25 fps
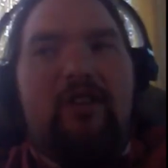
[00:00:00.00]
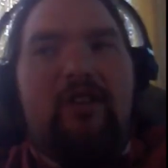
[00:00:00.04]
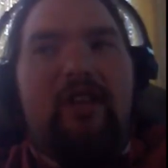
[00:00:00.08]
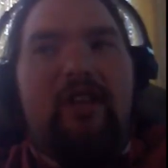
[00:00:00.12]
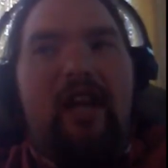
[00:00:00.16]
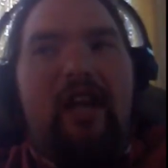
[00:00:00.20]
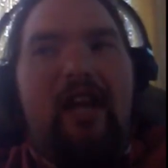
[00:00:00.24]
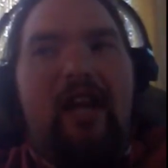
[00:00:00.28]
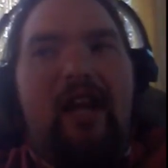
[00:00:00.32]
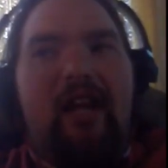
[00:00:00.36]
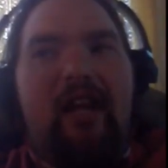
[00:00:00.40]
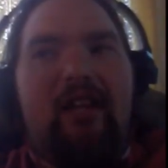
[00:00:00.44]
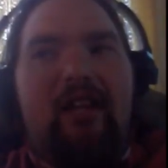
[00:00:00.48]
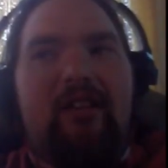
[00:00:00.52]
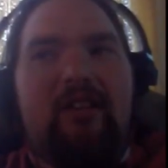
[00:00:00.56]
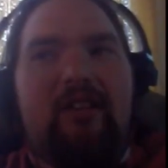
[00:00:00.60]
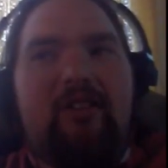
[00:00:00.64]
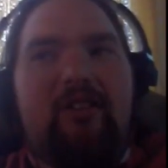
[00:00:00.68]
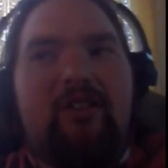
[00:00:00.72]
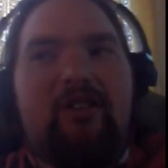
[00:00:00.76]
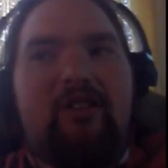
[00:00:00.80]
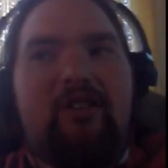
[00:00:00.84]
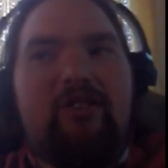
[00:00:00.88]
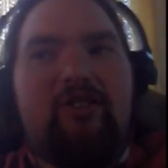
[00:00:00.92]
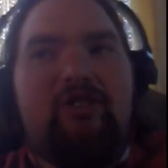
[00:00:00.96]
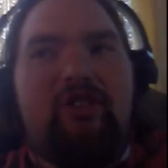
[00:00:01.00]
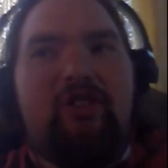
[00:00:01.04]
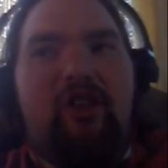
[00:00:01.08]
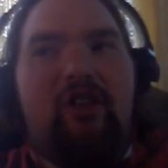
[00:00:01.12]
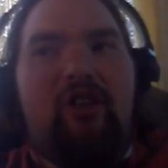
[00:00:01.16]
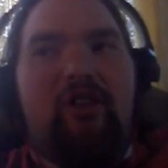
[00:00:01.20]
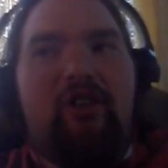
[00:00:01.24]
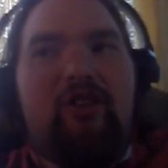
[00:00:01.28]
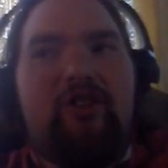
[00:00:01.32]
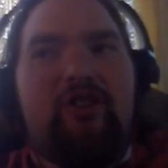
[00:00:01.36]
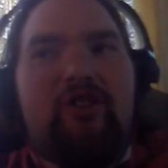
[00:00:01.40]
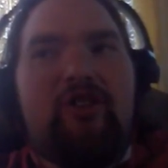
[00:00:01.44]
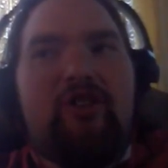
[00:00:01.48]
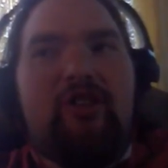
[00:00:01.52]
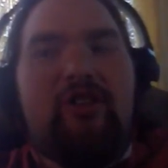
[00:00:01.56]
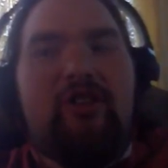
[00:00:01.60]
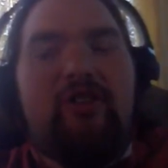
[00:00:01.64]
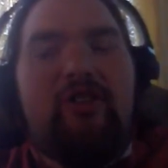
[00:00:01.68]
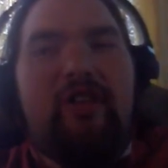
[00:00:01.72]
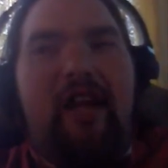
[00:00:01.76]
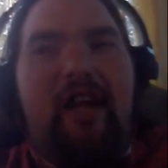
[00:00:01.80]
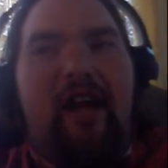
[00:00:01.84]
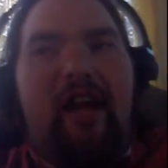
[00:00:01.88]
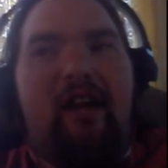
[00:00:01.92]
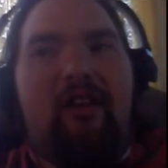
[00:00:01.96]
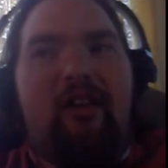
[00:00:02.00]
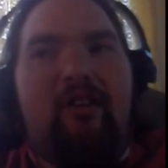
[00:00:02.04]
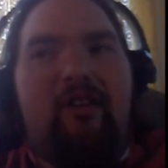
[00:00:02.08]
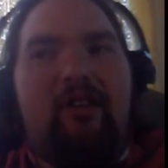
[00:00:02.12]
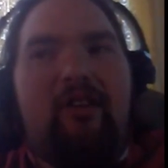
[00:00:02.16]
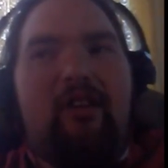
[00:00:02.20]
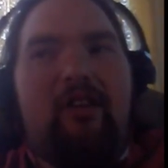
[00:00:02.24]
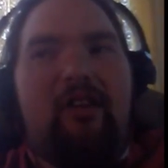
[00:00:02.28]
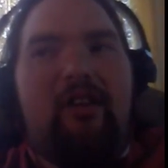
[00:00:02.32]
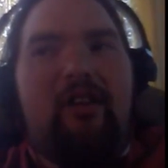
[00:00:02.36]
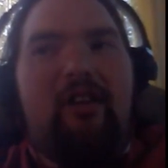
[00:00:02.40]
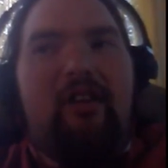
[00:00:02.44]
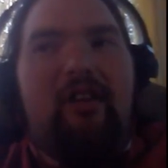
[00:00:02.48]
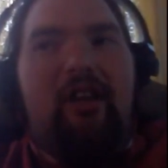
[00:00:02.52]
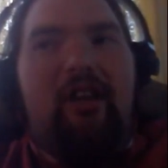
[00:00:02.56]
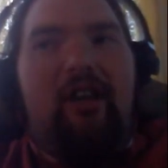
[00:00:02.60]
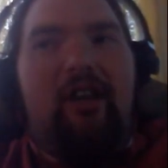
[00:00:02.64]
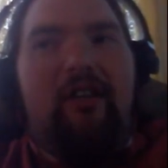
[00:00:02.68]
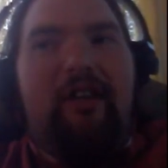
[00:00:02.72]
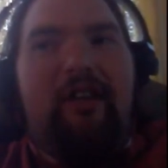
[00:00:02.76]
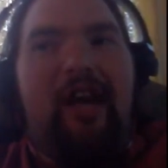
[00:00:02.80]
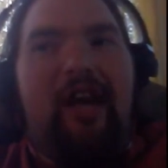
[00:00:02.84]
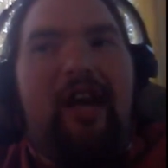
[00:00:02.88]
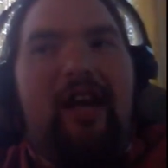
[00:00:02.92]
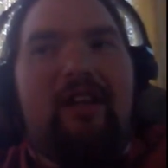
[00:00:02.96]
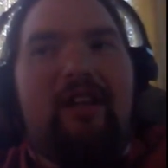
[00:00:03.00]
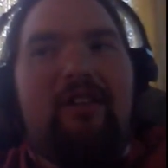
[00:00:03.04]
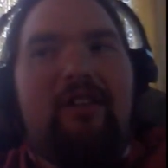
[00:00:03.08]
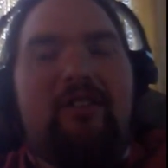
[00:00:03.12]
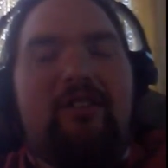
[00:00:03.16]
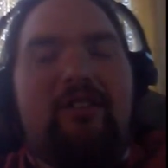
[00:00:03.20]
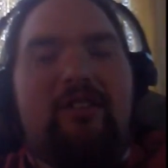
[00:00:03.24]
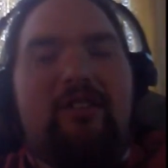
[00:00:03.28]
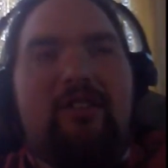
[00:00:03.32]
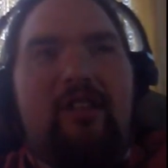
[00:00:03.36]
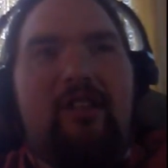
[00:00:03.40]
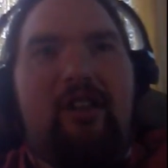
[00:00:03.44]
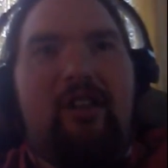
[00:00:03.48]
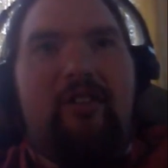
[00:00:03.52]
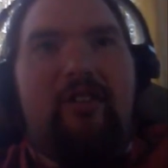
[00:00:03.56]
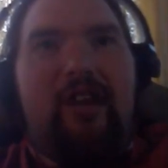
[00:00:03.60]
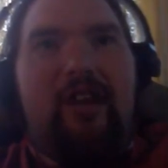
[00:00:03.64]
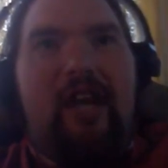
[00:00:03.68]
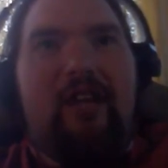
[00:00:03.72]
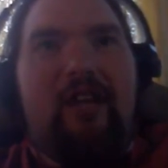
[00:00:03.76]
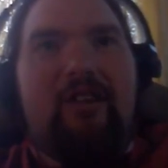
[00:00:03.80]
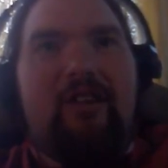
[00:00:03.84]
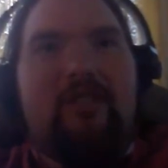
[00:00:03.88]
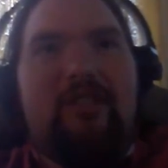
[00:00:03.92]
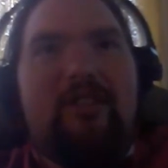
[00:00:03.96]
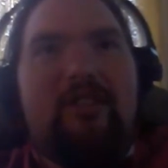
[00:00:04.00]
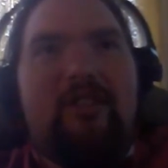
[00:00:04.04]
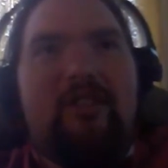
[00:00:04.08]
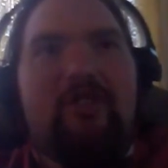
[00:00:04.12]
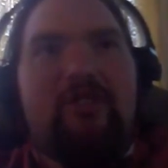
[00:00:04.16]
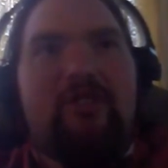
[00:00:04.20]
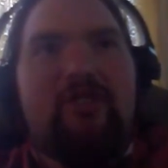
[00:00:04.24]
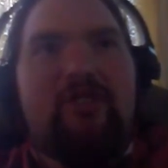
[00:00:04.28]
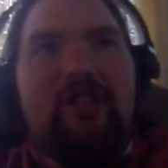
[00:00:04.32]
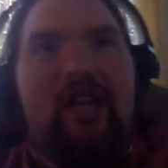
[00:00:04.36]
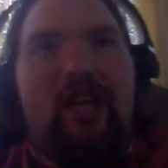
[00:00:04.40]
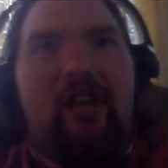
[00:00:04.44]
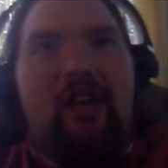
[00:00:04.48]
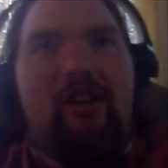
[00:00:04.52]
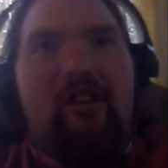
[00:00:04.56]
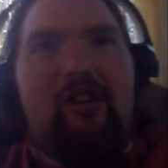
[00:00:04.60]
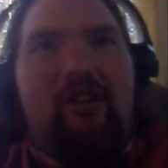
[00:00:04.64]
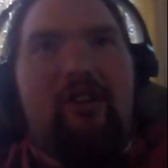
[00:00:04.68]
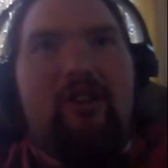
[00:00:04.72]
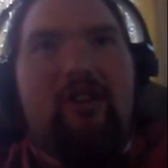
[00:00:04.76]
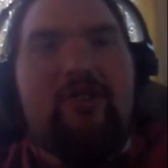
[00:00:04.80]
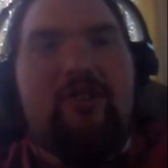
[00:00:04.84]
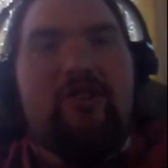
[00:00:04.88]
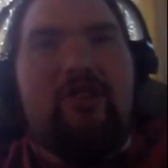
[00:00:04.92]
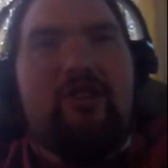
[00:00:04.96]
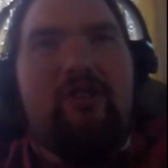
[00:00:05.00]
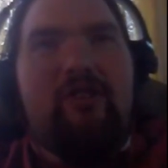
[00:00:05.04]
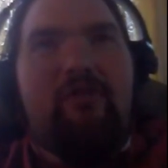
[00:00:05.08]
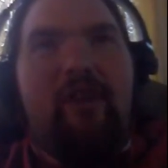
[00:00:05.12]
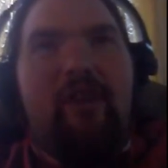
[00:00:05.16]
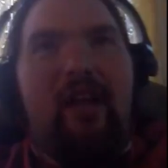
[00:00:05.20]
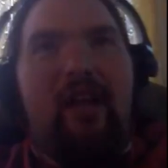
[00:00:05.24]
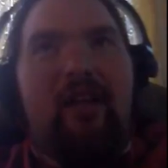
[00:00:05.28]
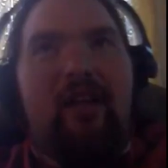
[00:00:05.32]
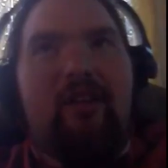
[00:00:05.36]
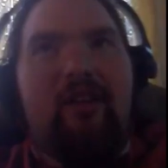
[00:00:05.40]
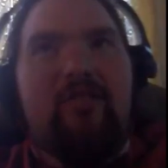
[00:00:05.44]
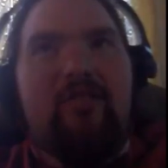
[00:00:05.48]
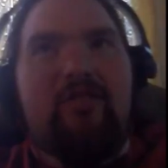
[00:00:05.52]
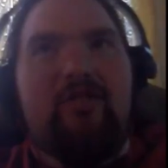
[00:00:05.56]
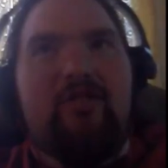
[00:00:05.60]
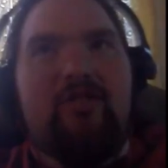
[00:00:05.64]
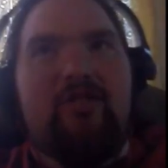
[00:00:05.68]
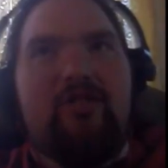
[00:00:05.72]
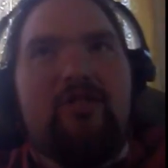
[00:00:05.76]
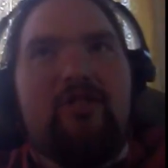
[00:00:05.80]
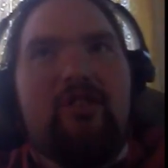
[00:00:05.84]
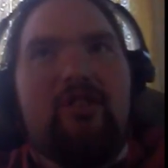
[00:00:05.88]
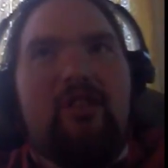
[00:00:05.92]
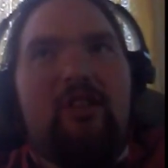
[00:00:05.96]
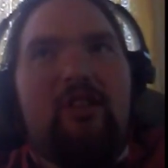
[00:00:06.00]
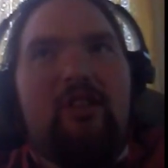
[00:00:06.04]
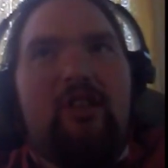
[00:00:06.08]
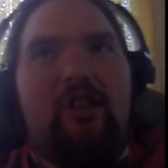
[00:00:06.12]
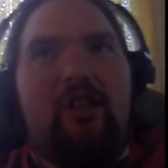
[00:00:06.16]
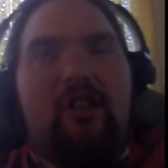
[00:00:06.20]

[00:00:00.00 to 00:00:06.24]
that in conjunction that a lot of a lot of these terrorist events